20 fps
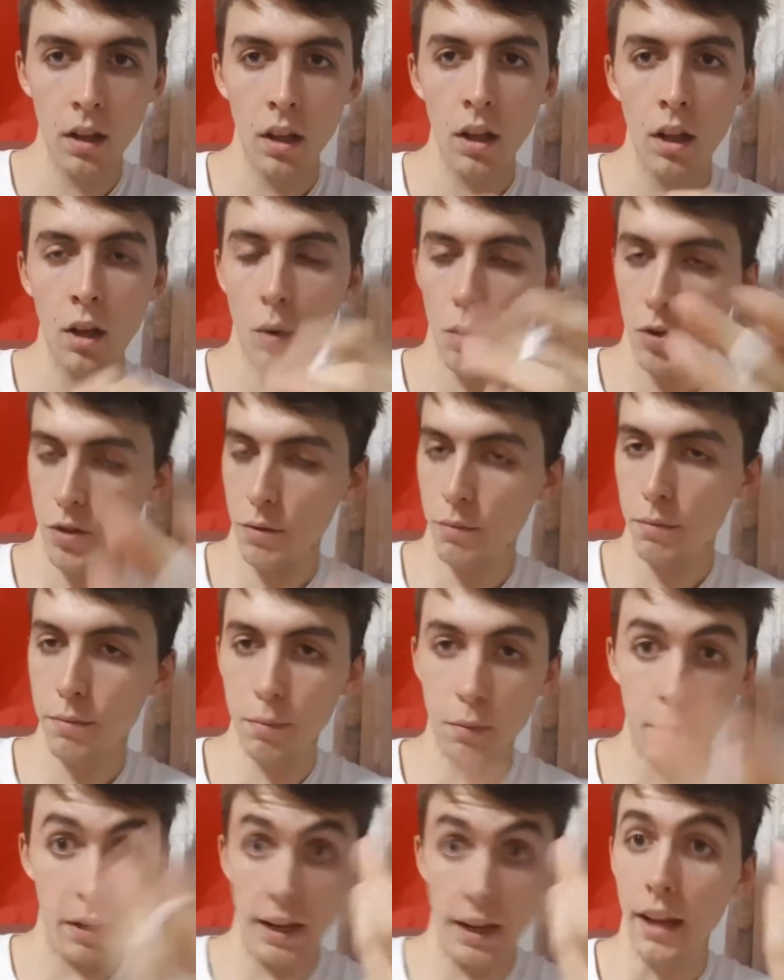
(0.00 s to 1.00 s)
Whereas
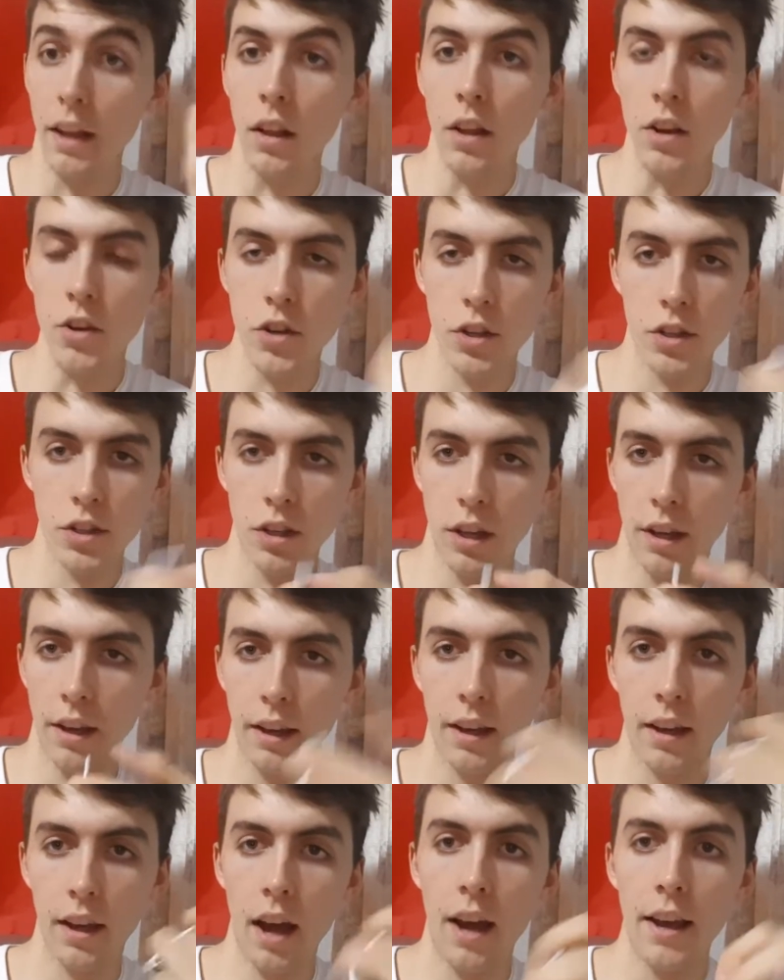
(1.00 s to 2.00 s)
in English, it's
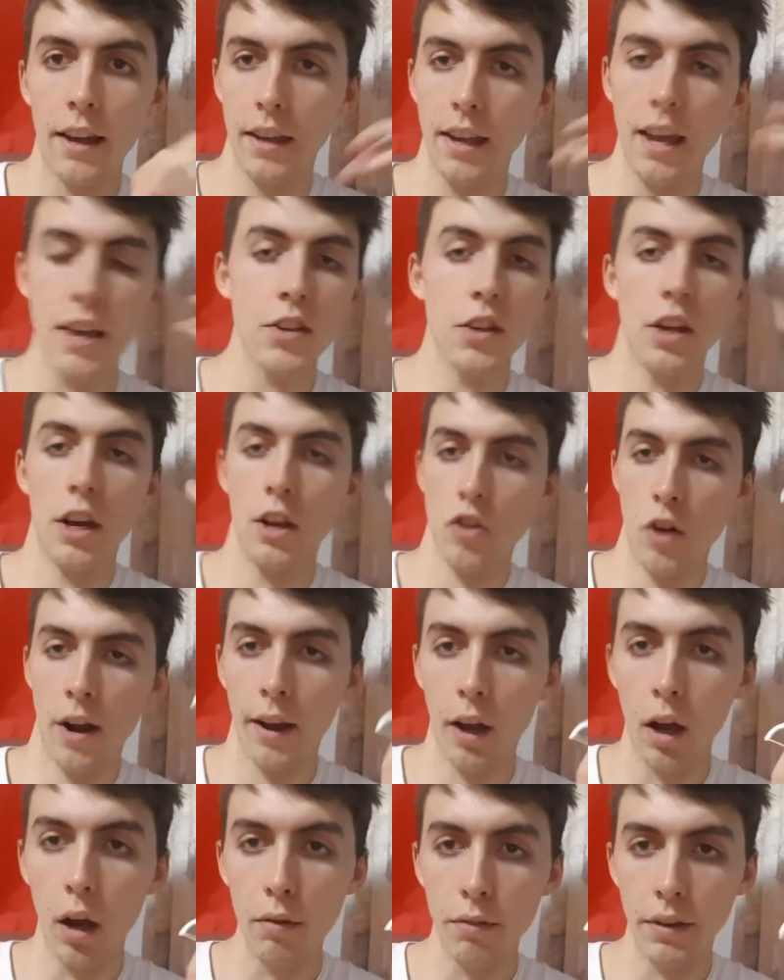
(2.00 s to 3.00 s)
like yesterday I drank
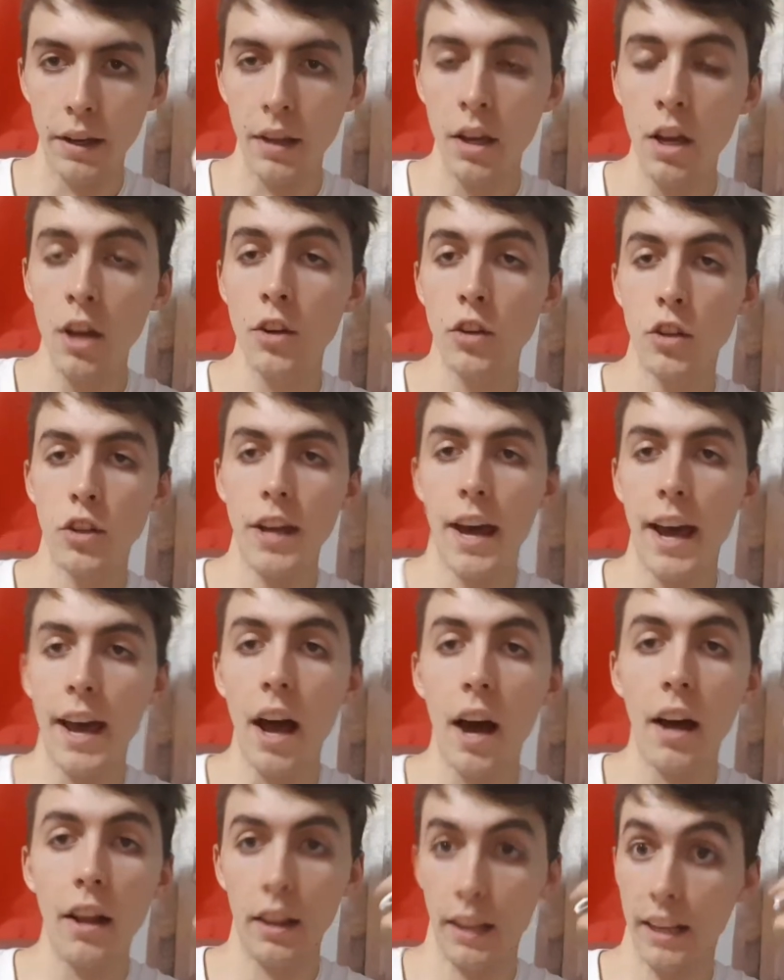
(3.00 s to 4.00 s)
coffee. Today,
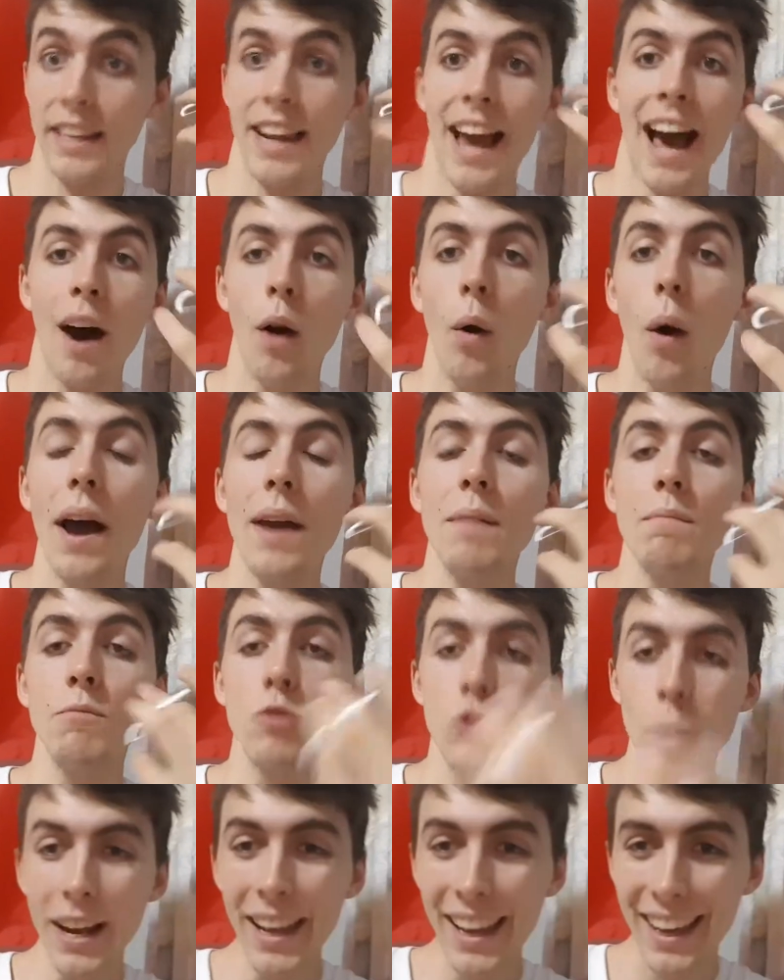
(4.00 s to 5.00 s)
like now, I am
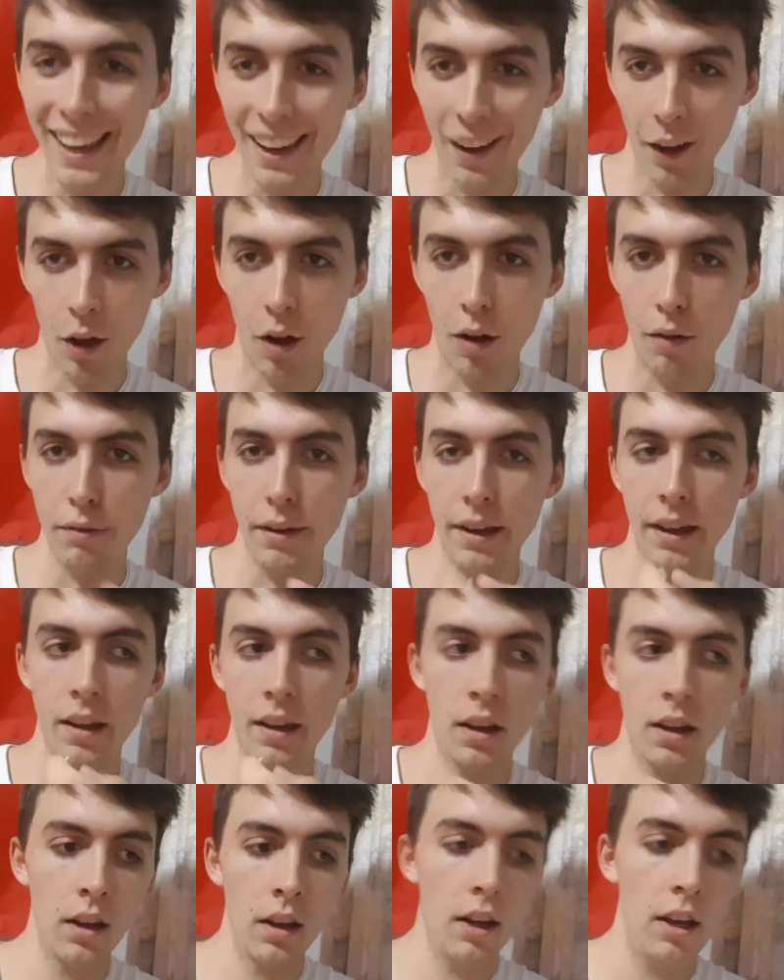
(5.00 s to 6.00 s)
drinking coffee.
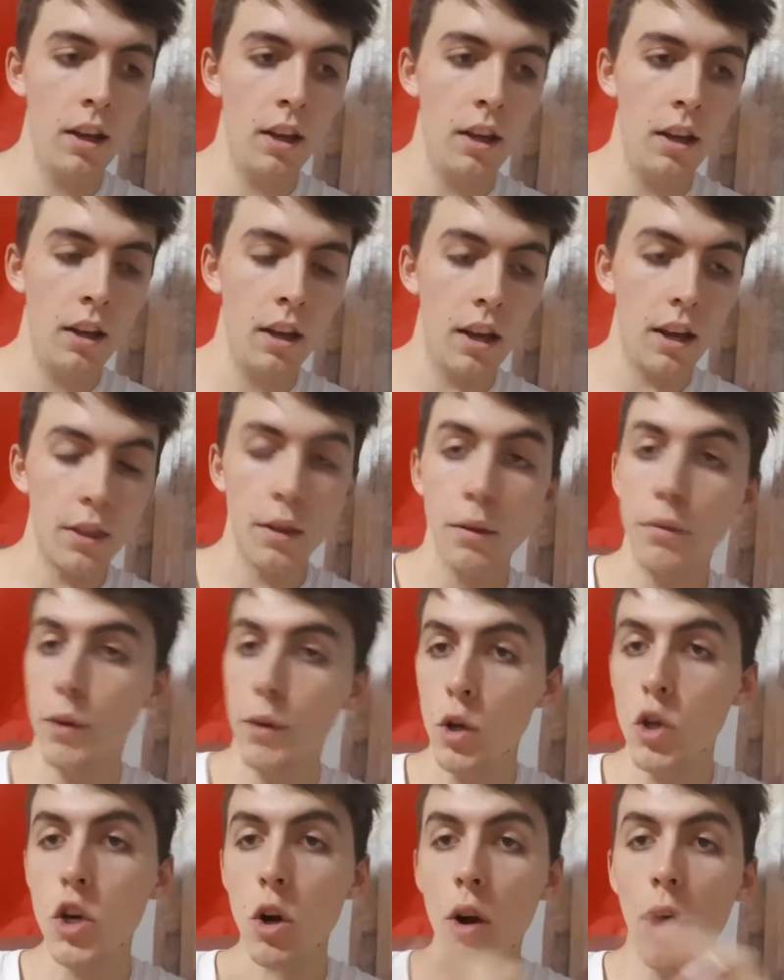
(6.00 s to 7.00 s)
In the
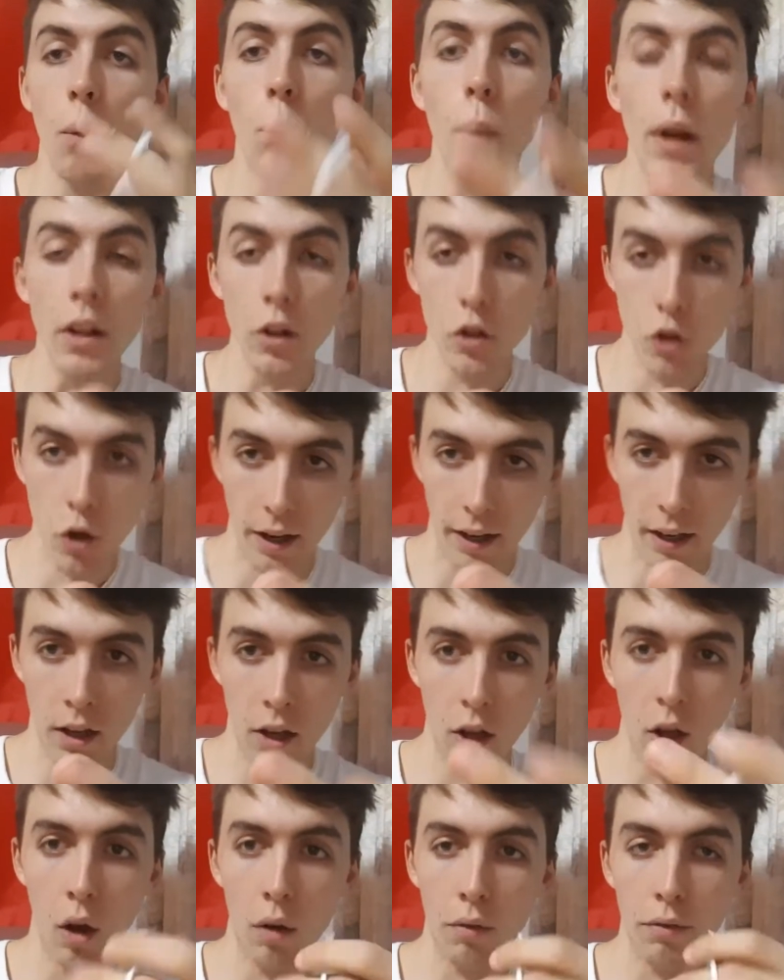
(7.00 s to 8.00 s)
future, I will drink
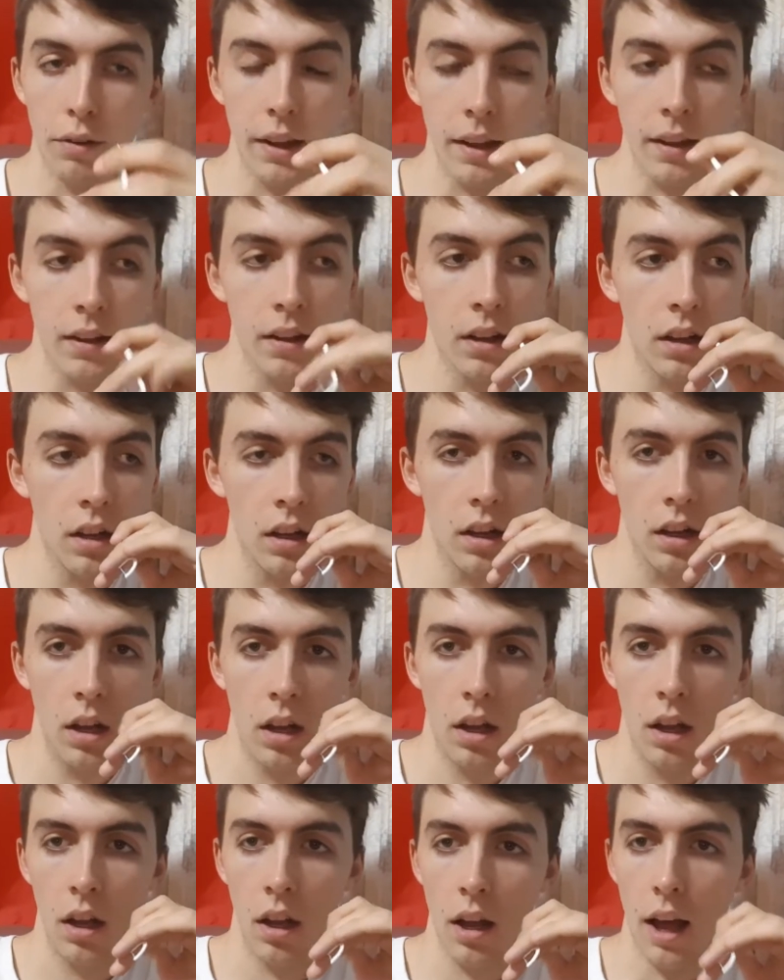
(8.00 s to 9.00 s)
coffee.
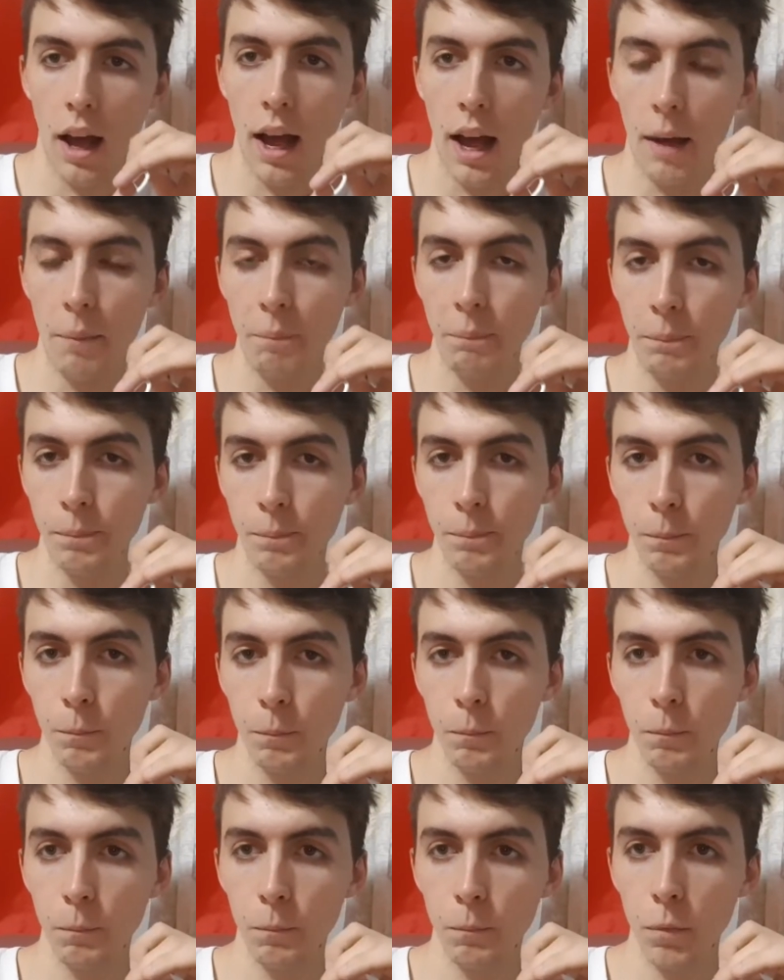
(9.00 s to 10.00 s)

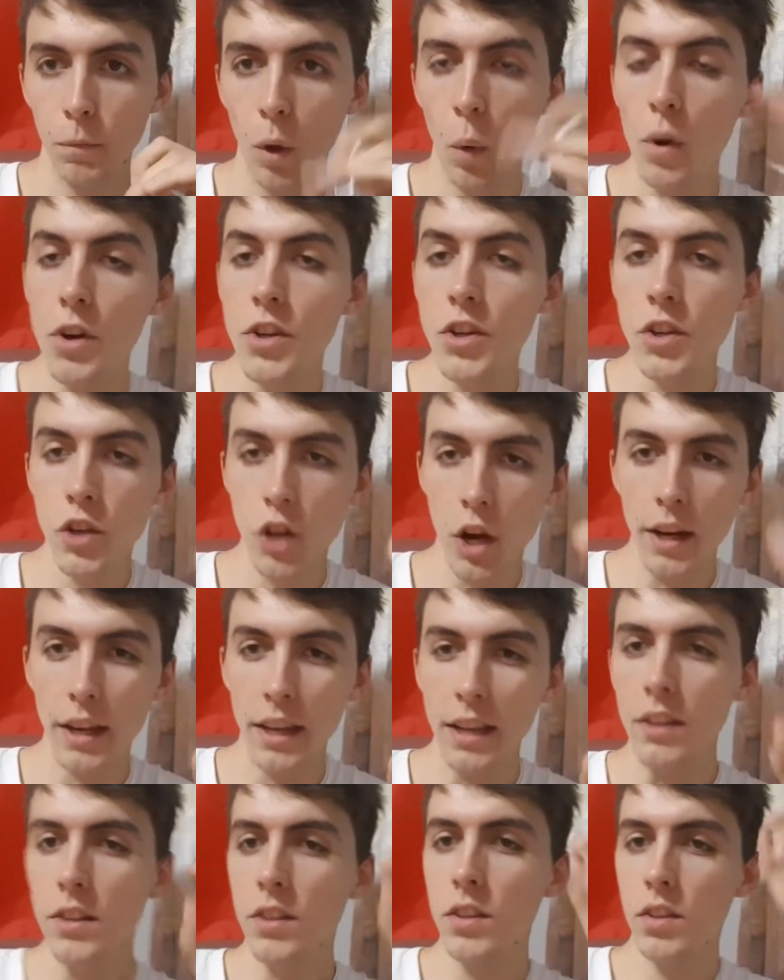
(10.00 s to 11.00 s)
Whereas in
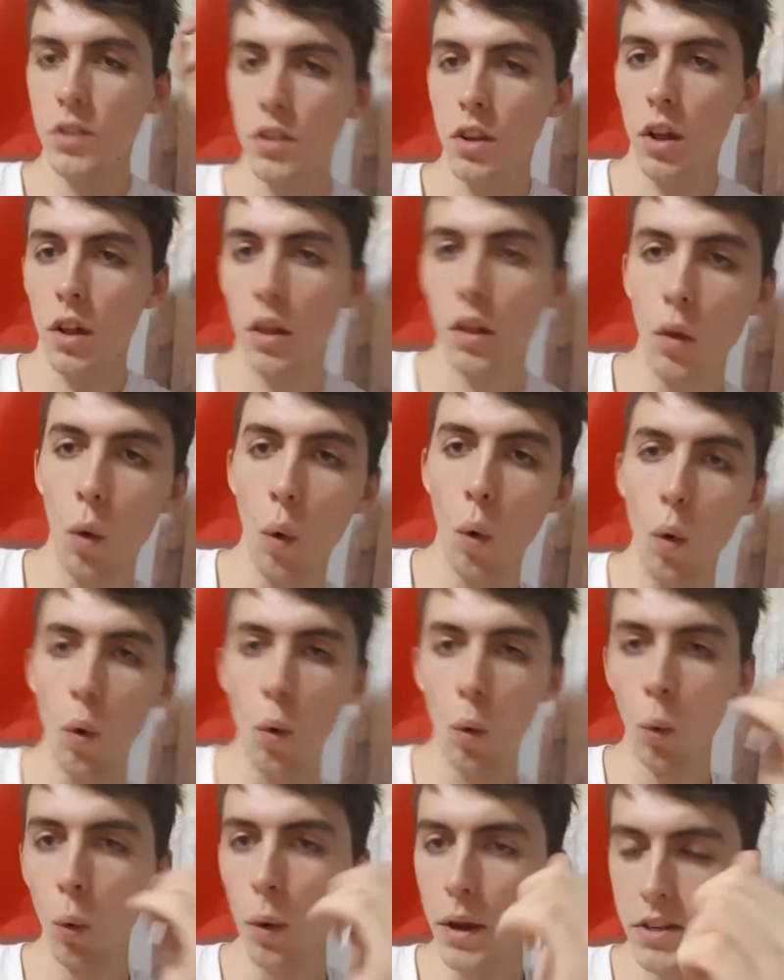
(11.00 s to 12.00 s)
Chinese,
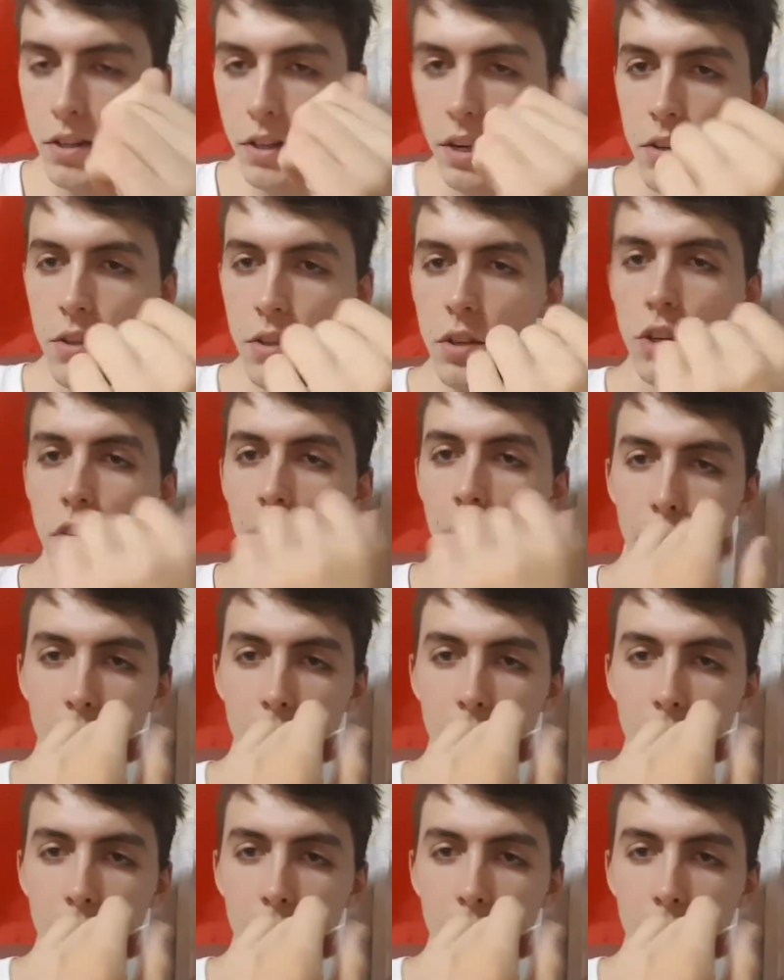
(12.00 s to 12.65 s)
always stays the same.